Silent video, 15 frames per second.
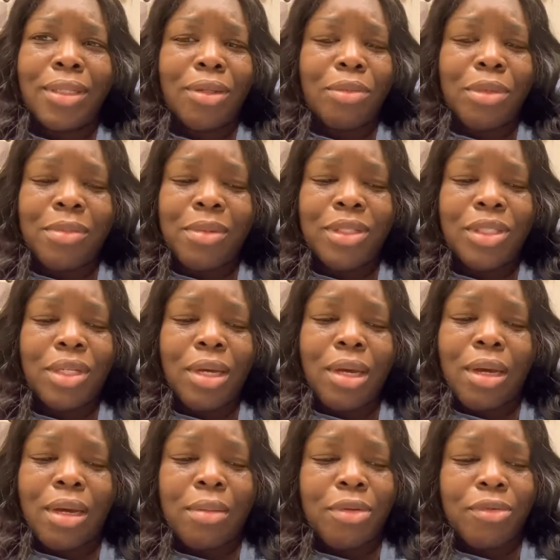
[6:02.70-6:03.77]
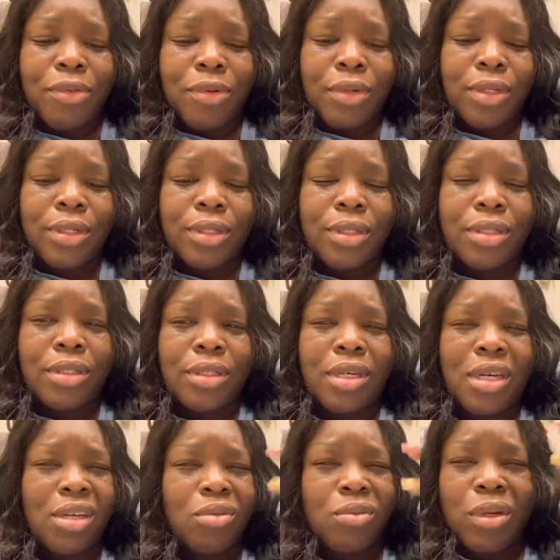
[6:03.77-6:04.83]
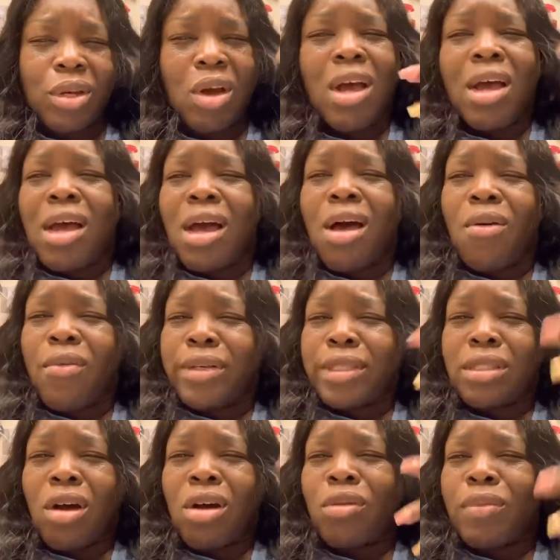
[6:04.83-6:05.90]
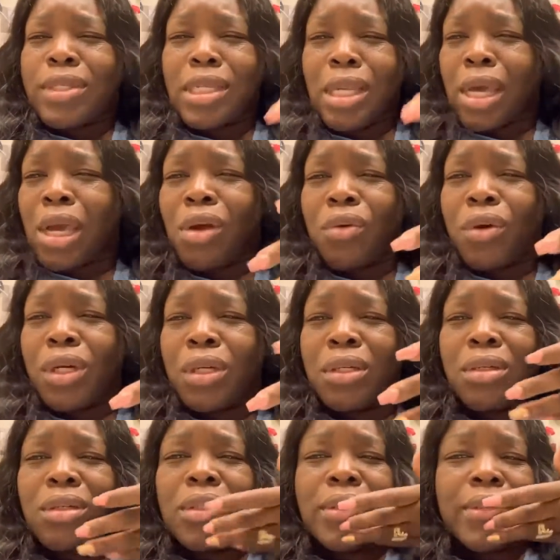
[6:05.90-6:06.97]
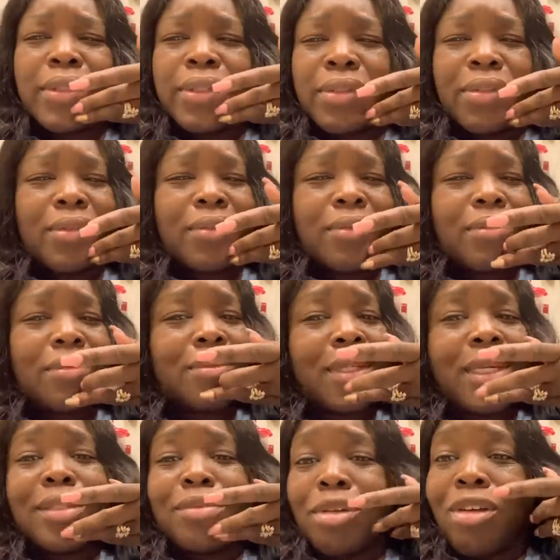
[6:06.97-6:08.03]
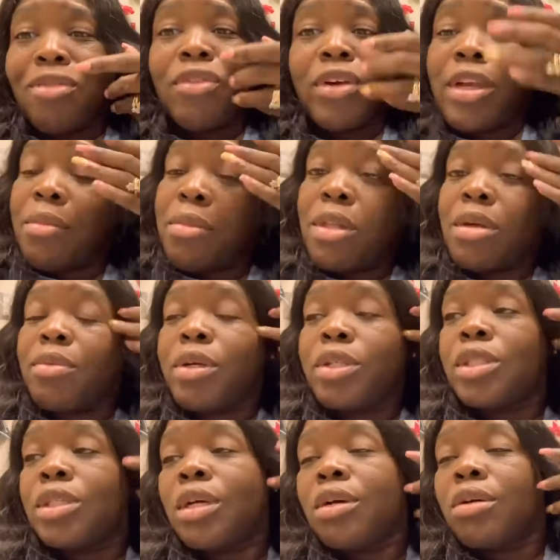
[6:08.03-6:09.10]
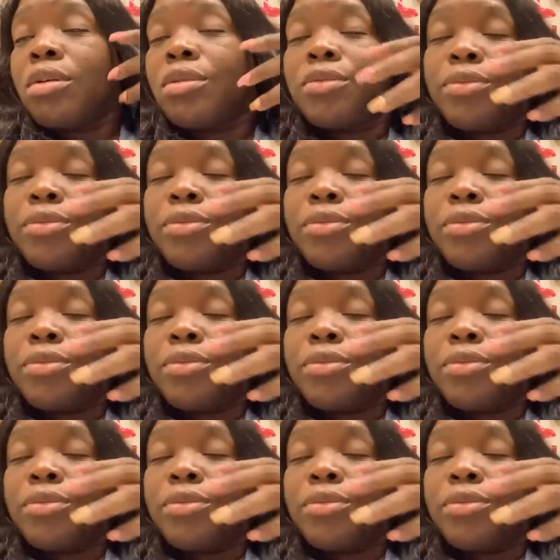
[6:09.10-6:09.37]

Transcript: no blood pressure that high before. I don't recall. I always thought it was an error. That's my freaking blood pressure, y'all.